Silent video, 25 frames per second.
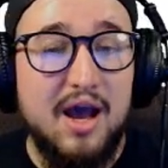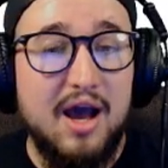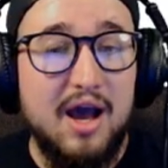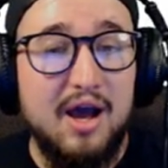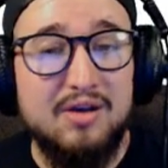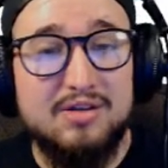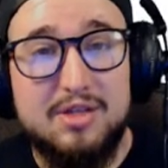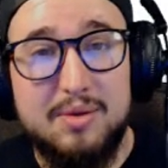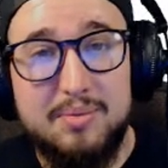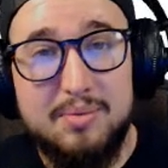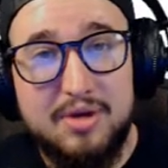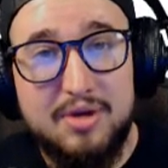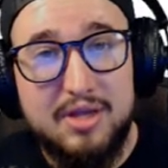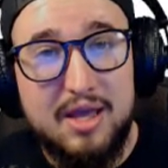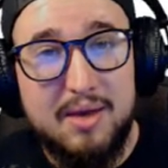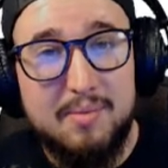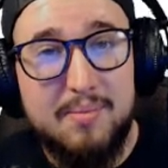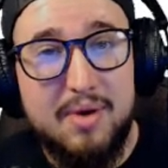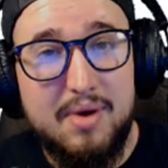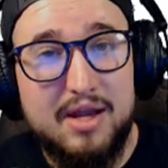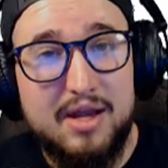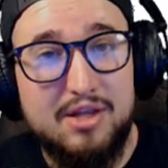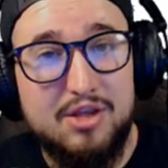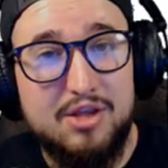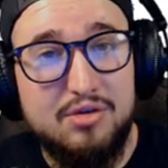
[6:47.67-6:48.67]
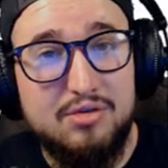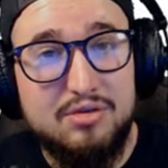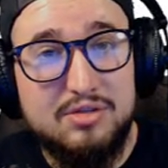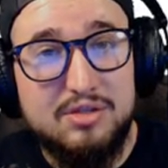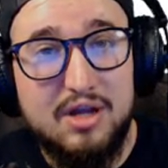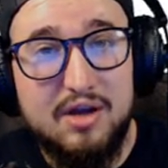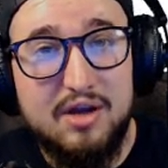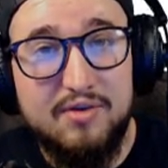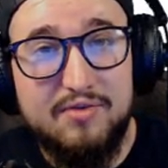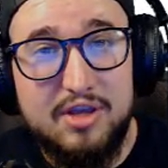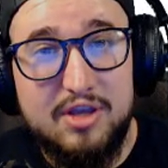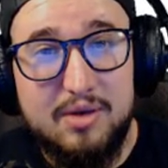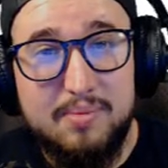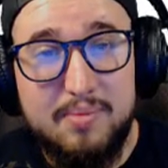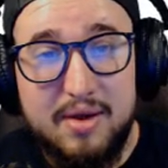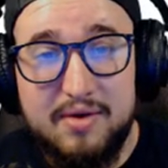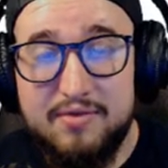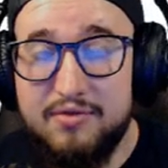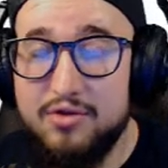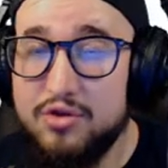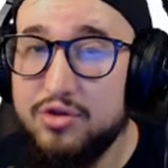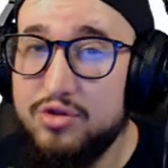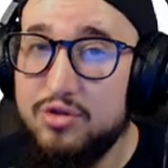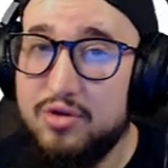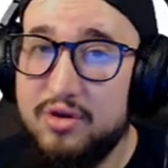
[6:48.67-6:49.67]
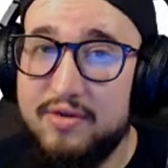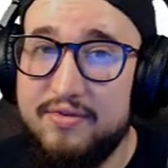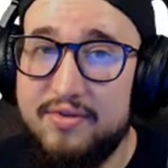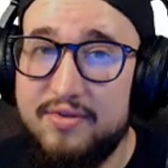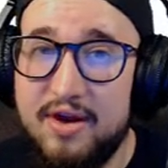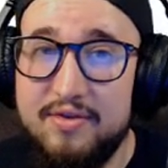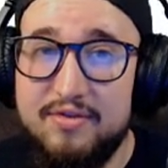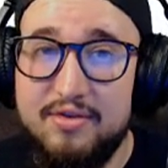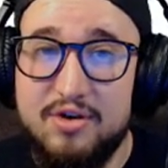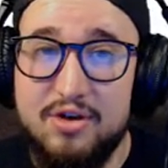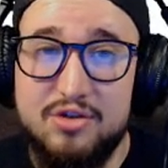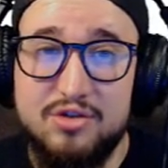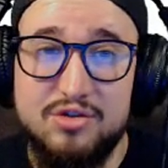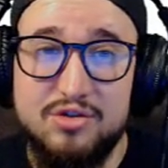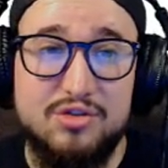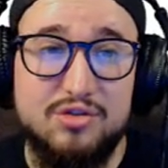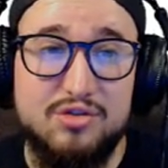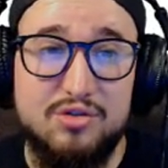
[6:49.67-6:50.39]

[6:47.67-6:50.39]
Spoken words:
I was able to get mine used off eBay for $35,